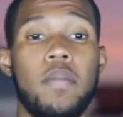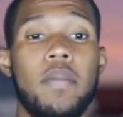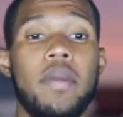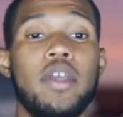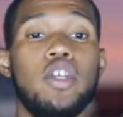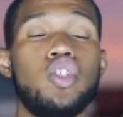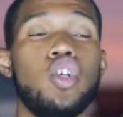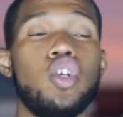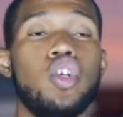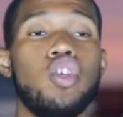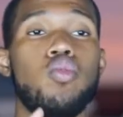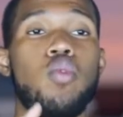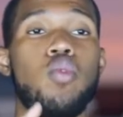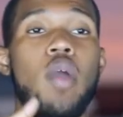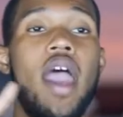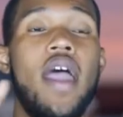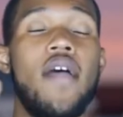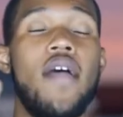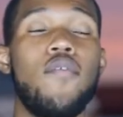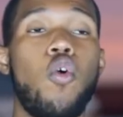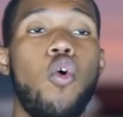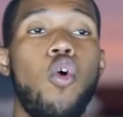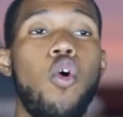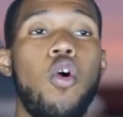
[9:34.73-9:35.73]
Make sure you
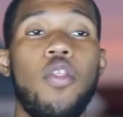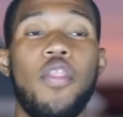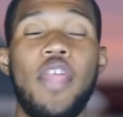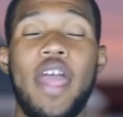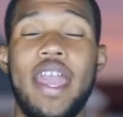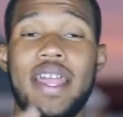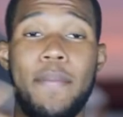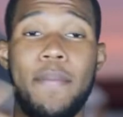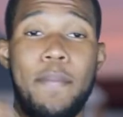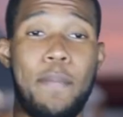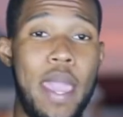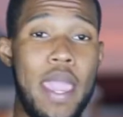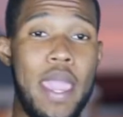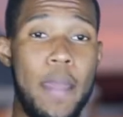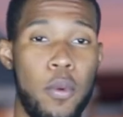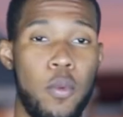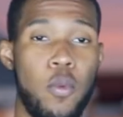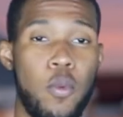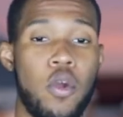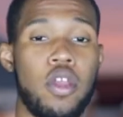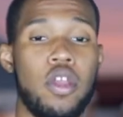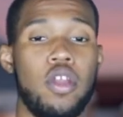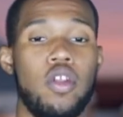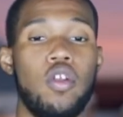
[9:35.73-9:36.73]
have all that
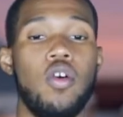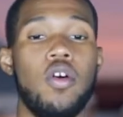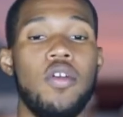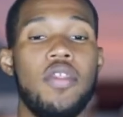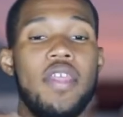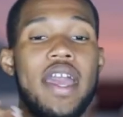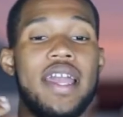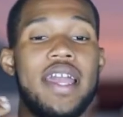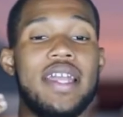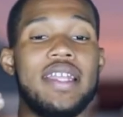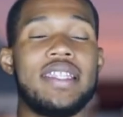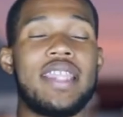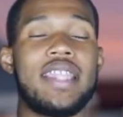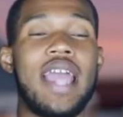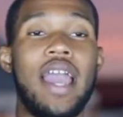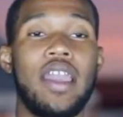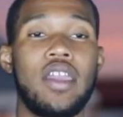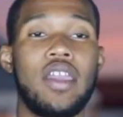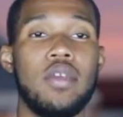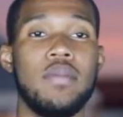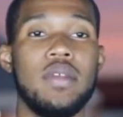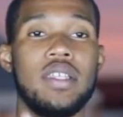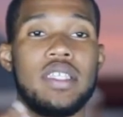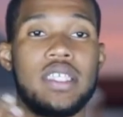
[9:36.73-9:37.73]
paperwork and all that
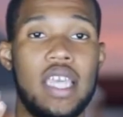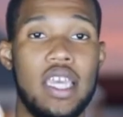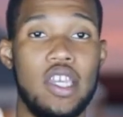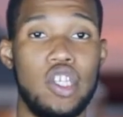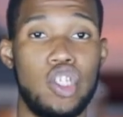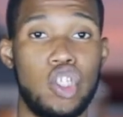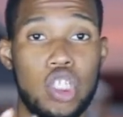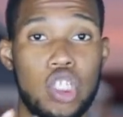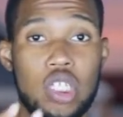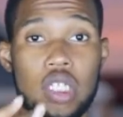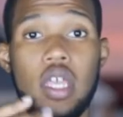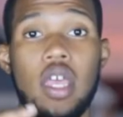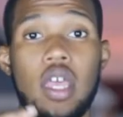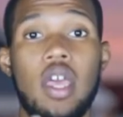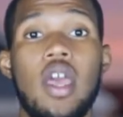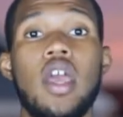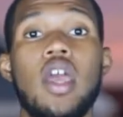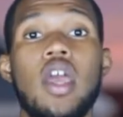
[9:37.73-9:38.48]
documentation.